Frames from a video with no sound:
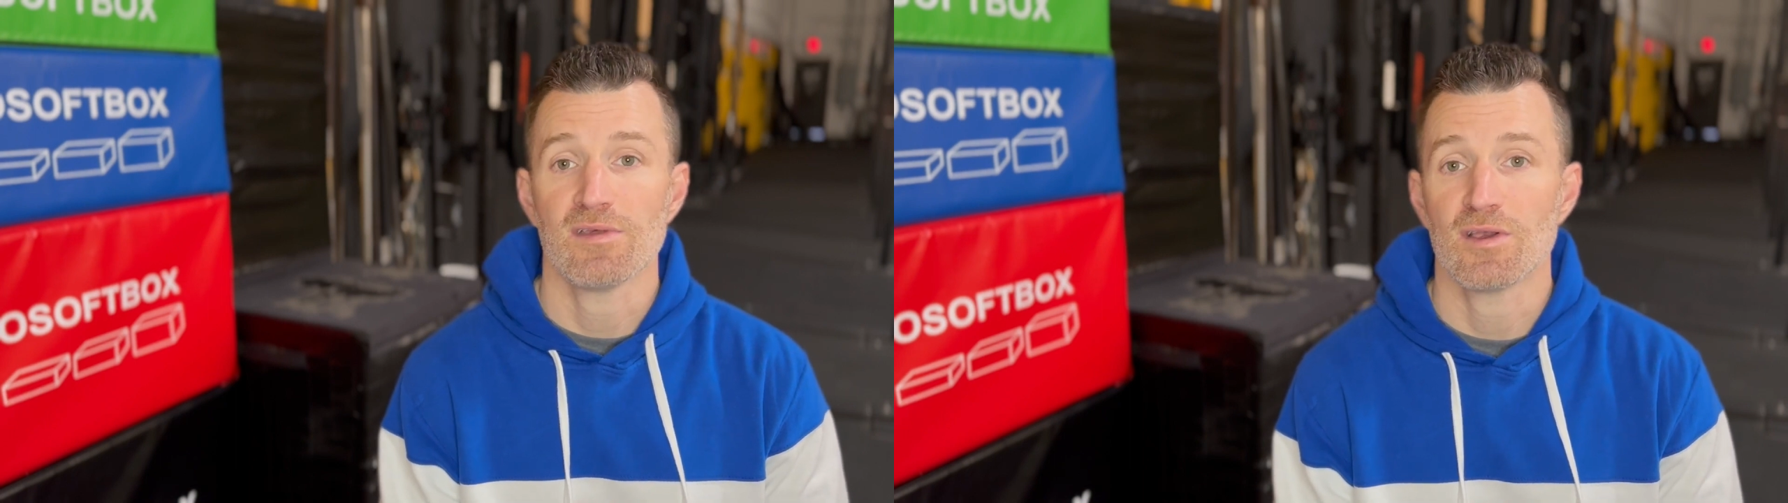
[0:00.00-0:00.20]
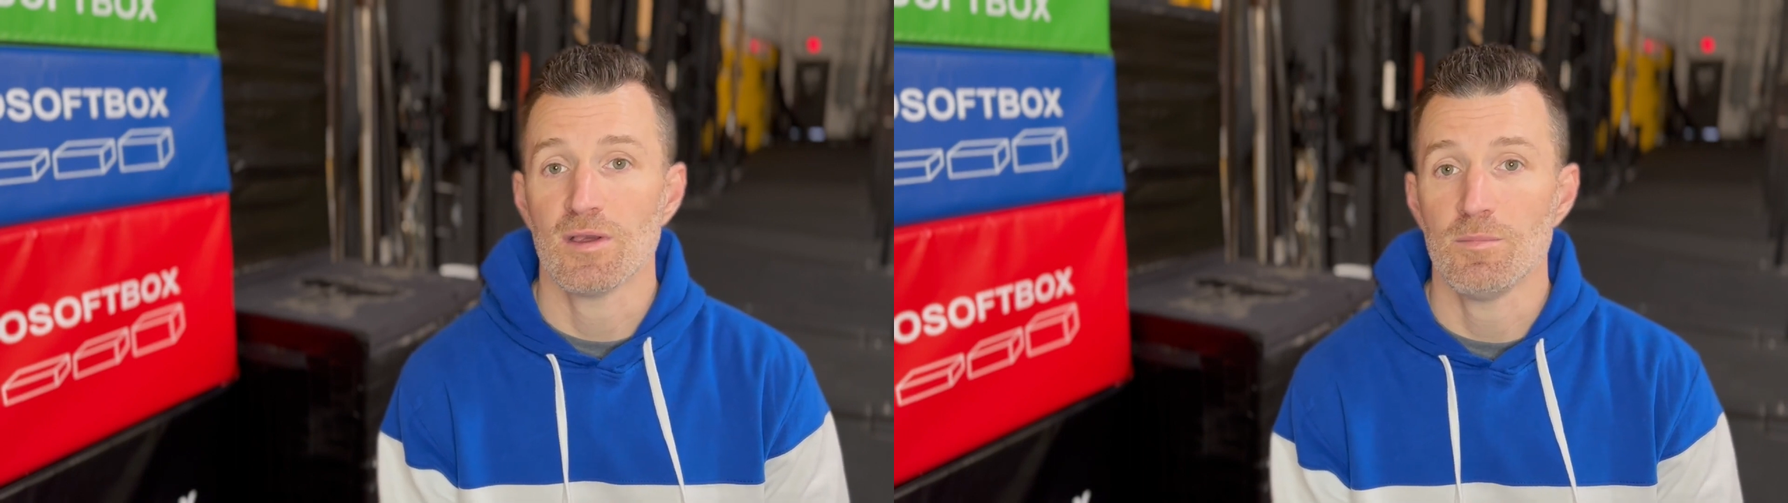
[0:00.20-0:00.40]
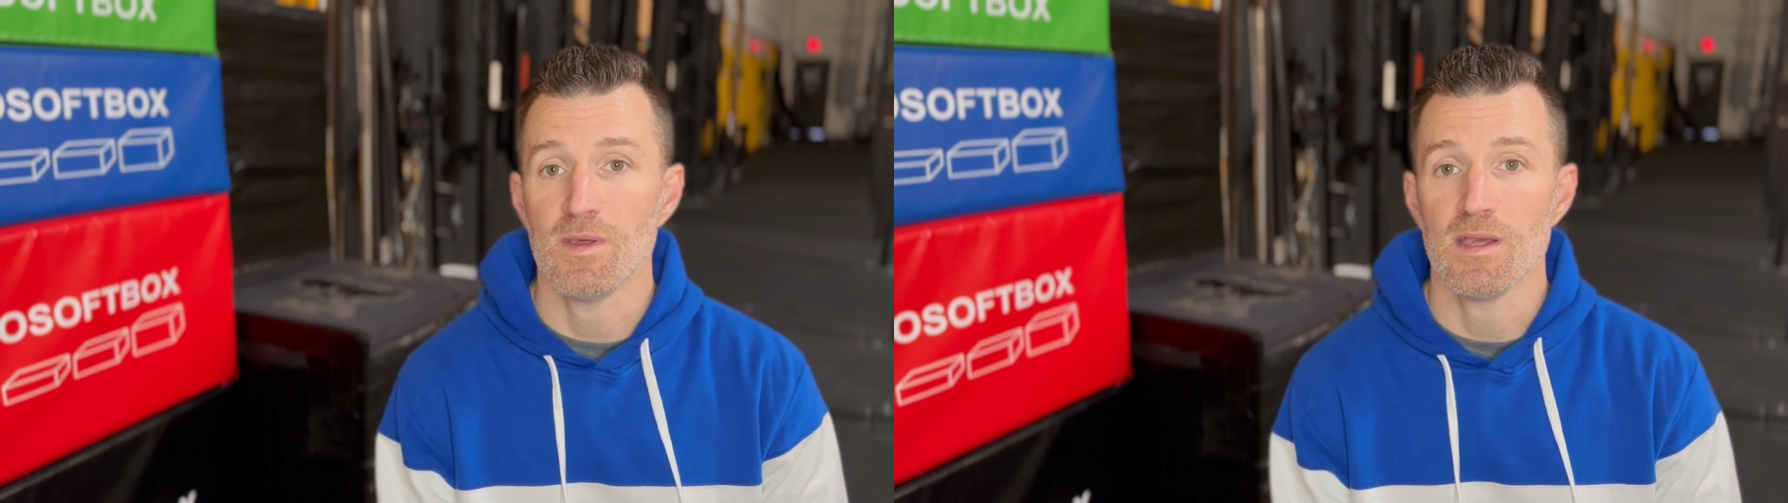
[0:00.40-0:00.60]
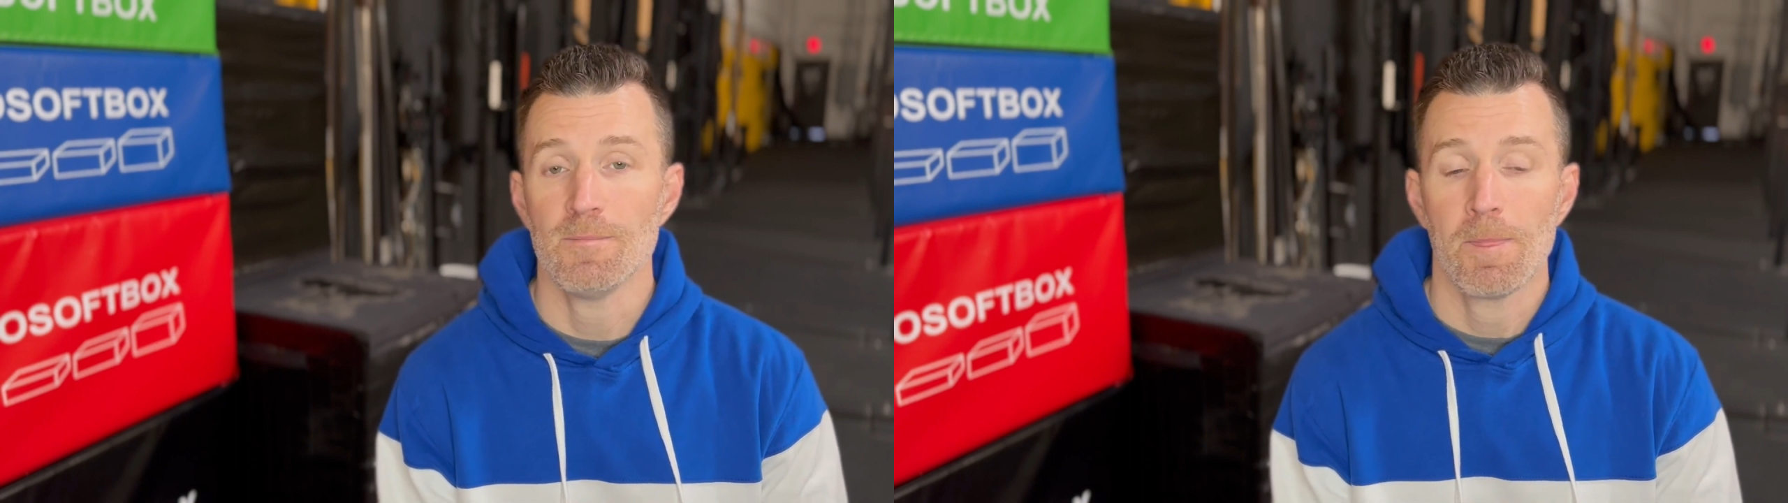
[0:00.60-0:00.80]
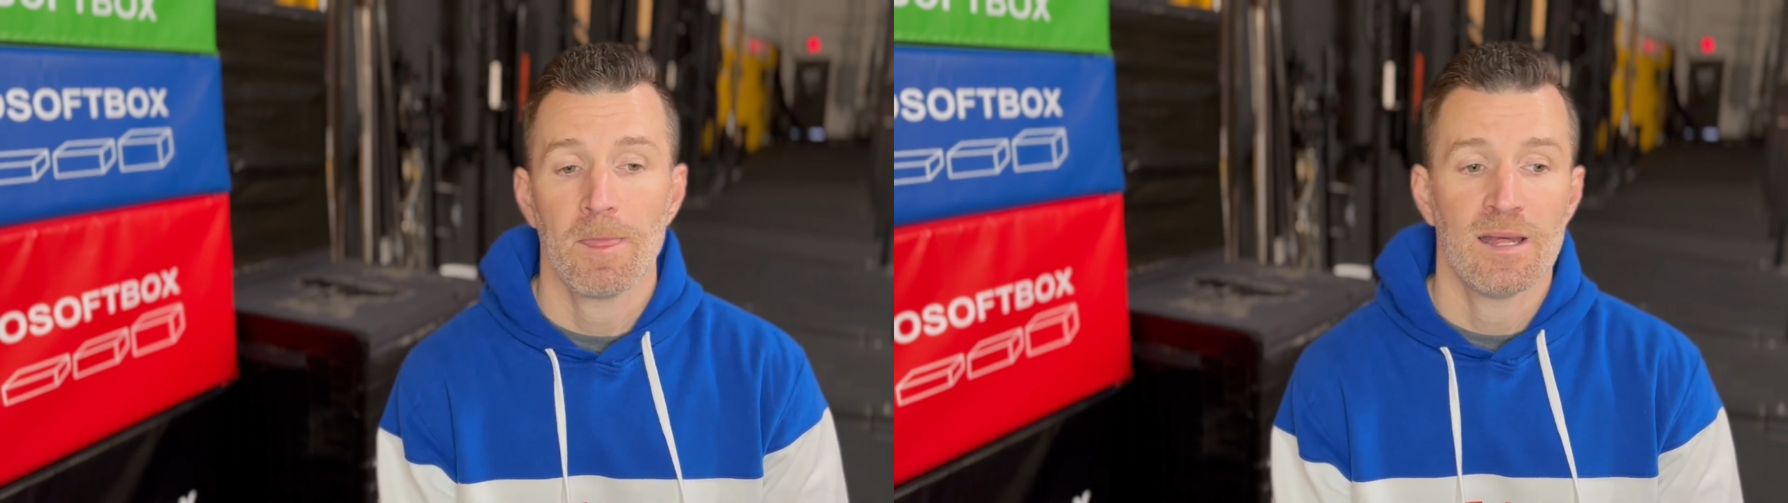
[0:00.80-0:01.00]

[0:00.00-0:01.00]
It could be